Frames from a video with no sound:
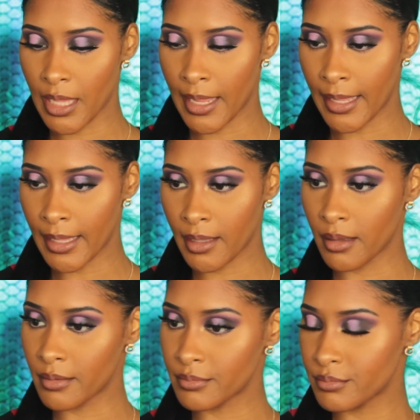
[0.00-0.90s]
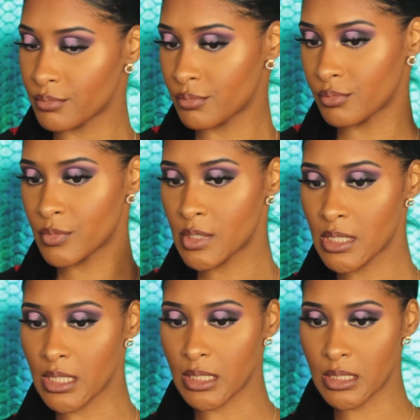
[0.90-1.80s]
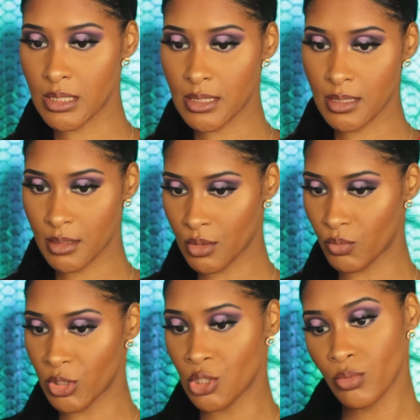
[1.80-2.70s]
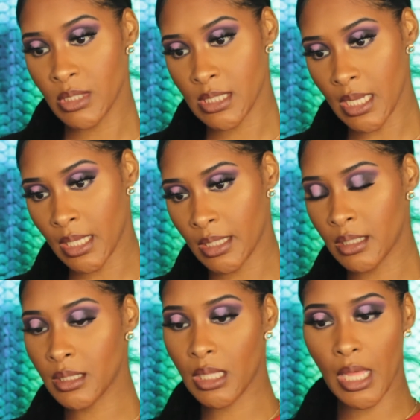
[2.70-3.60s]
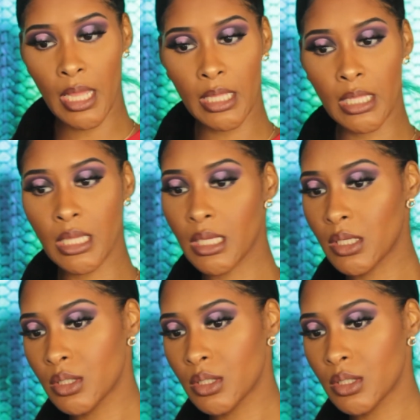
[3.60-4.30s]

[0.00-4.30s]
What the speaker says: Like, sis, what you were saying. Like,